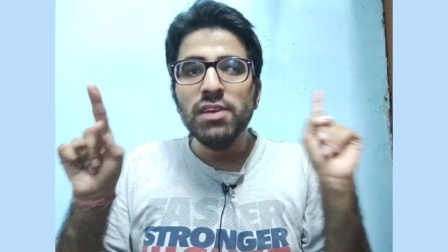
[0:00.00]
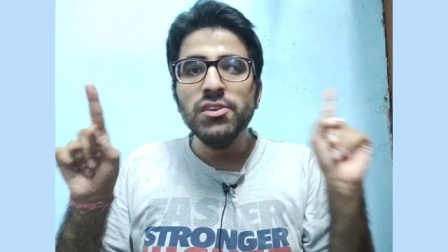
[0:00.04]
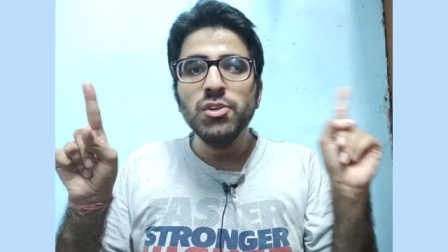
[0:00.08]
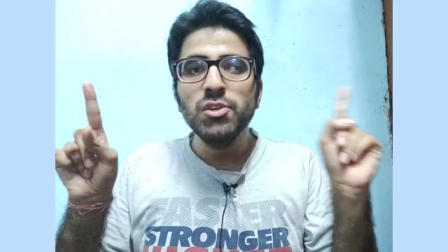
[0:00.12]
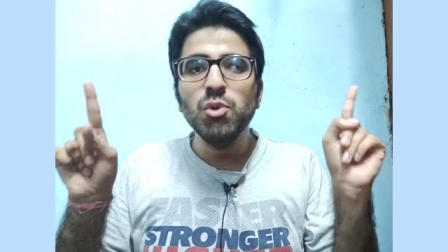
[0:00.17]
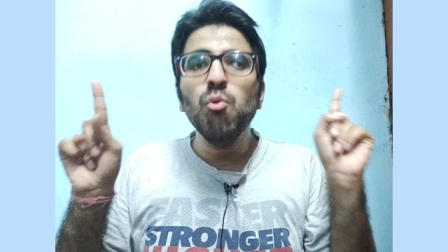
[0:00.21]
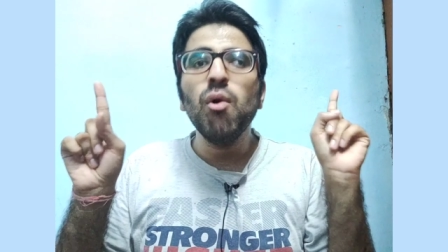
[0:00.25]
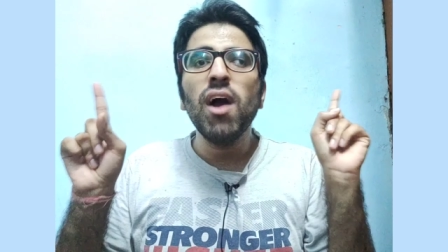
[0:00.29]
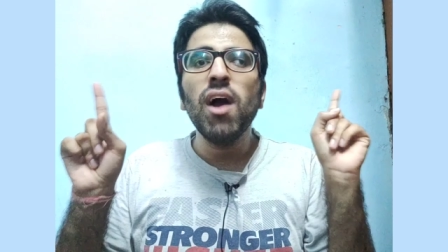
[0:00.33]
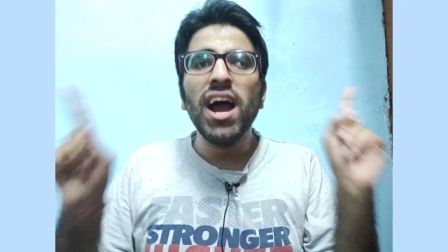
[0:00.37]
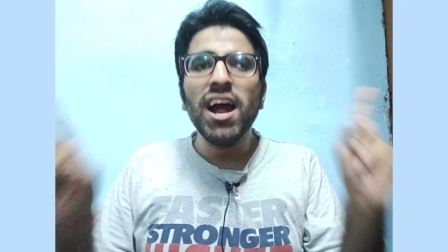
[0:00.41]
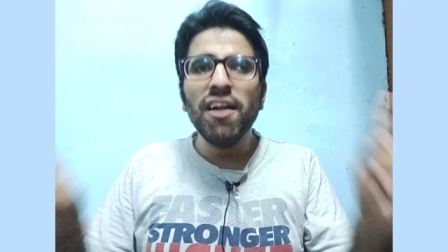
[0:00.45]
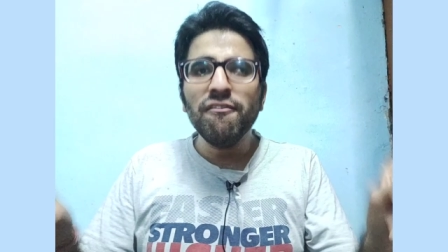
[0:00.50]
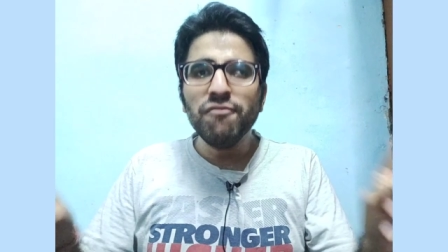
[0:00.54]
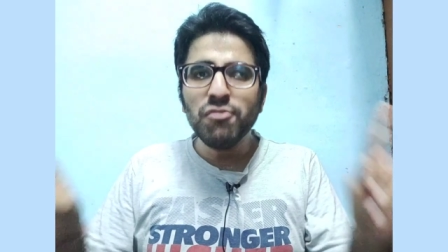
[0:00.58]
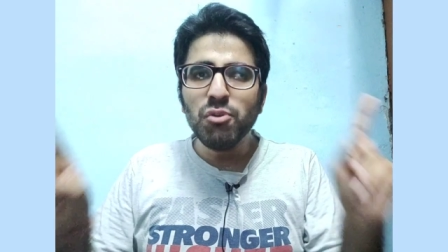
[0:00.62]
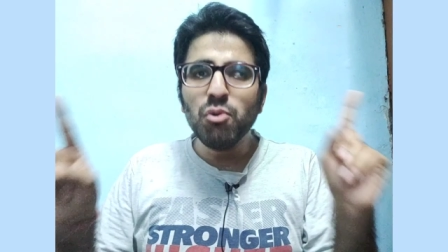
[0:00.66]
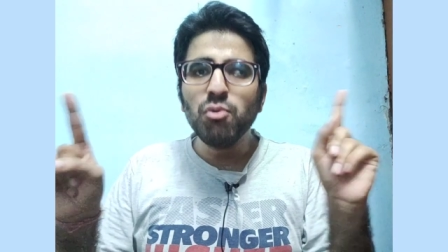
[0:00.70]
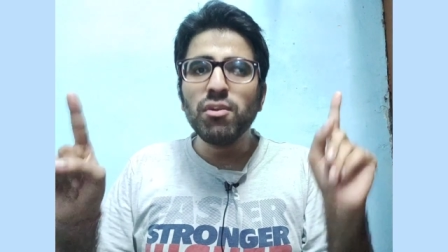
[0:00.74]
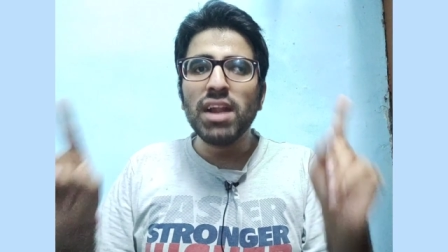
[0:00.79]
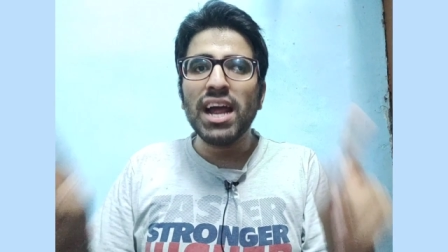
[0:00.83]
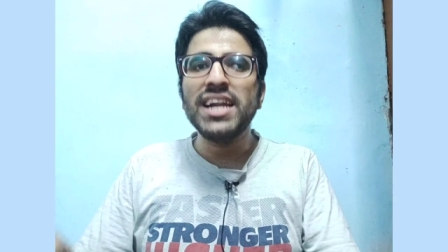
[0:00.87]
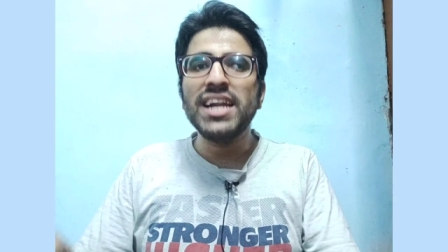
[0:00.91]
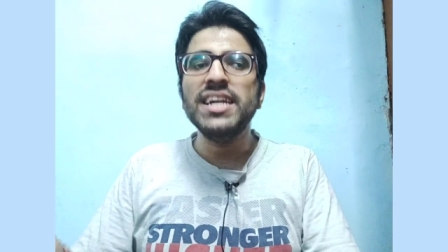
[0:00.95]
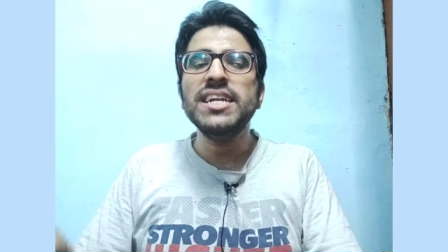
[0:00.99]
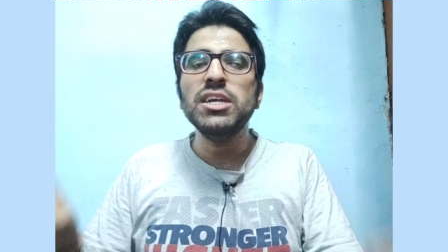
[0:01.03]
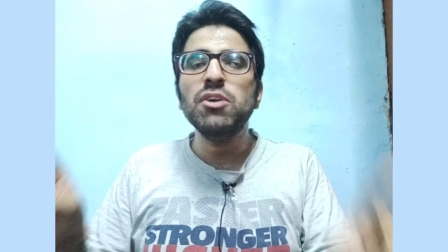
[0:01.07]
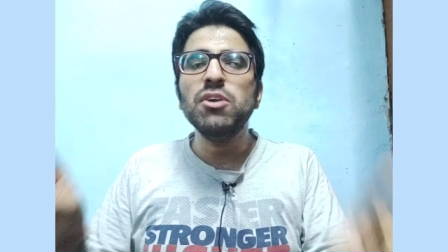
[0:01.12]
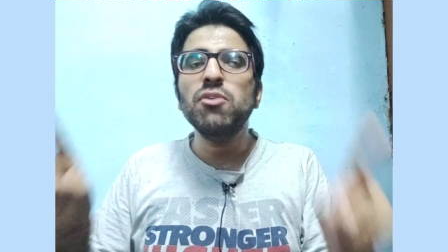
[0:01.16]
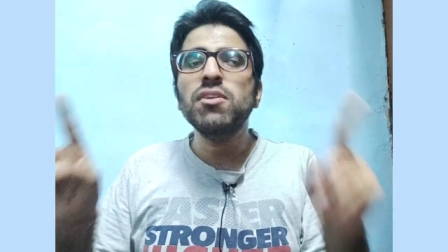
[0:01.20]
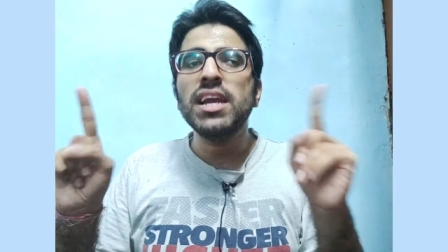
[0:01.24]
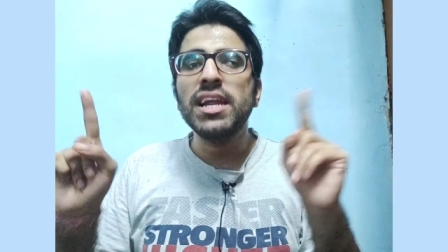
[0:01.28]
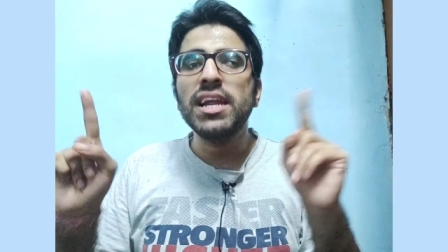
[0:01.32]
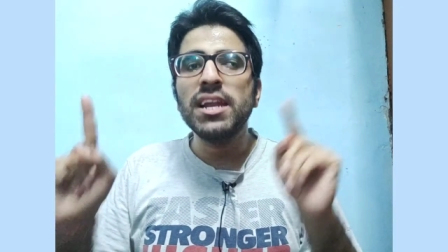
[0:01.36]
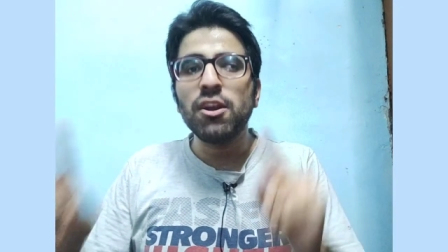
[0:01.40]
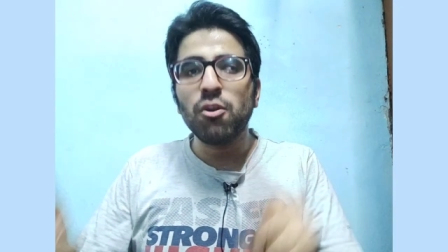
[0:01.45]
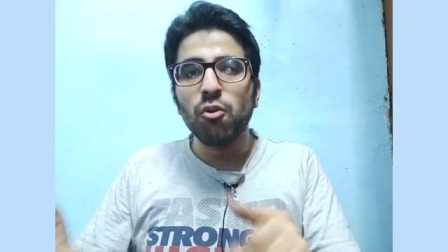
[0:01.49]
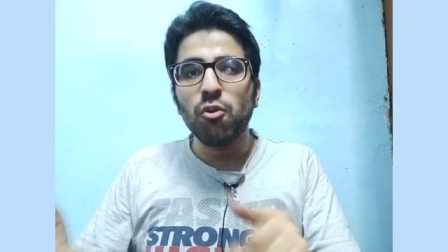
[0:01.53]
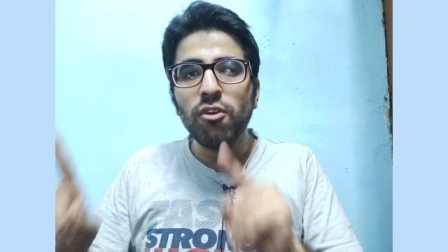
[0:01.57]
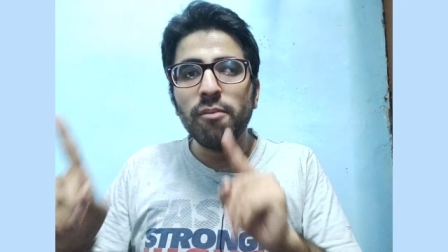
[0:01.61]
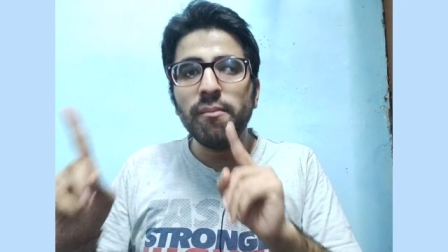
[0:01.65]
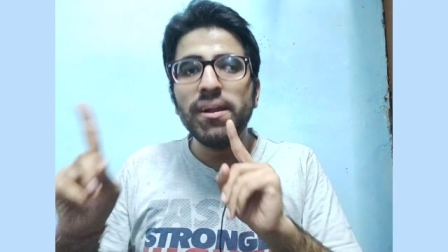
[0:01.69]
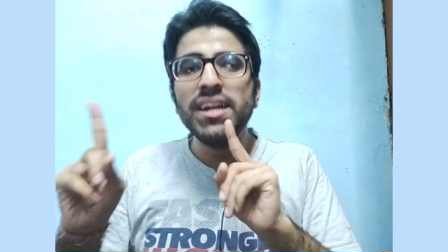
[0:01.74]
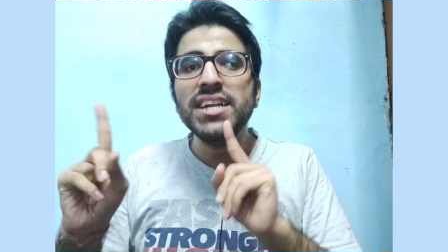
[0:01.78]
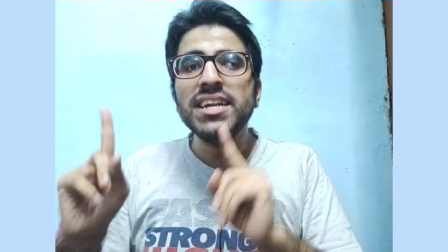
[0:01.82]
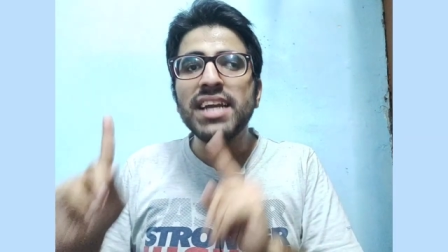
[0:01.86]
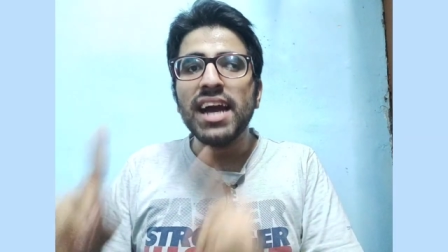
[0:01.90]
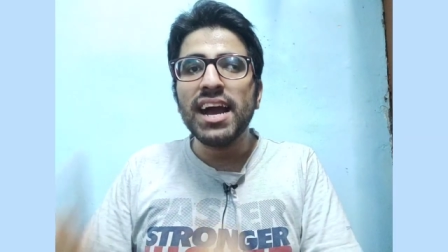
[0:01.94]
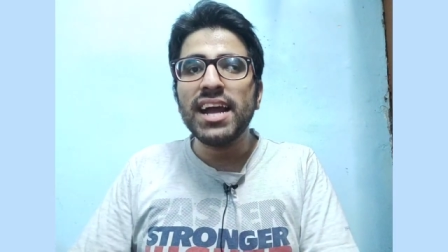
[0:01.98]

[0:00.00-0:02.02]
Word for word: You have to write your enrollment